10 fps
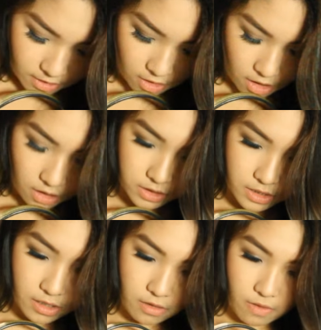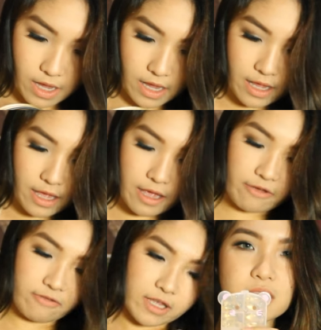Also, I
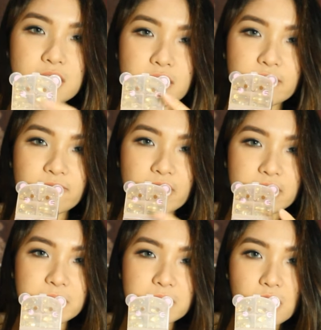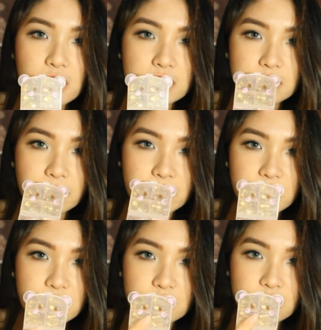have like like a vitamin box,
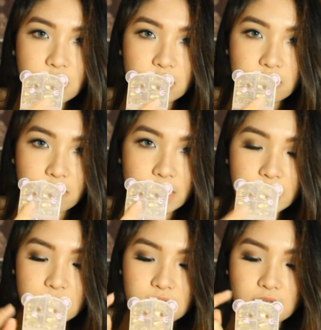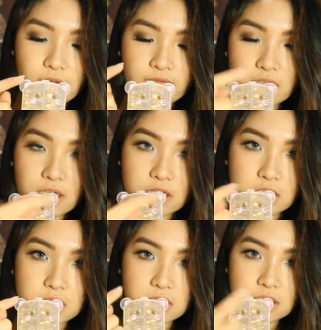something is cute, right? They have
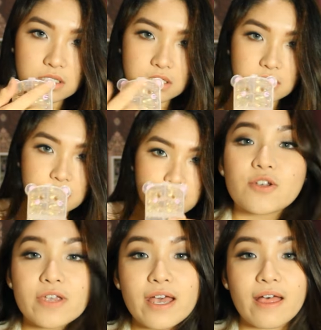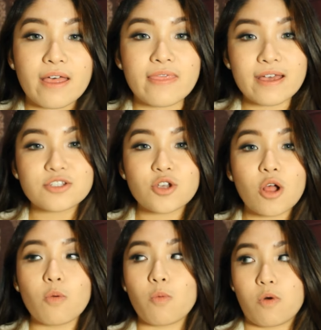ears. So yeah, that's
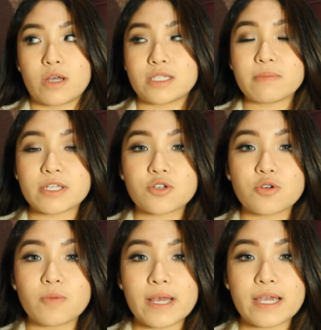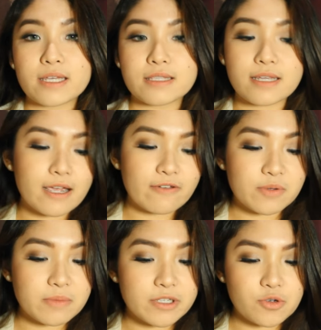all what's in my school bag that I have
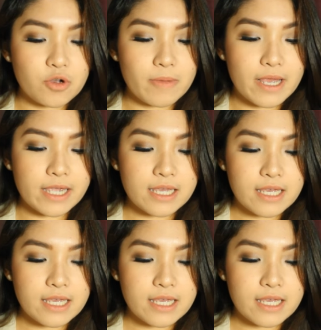in my school bag.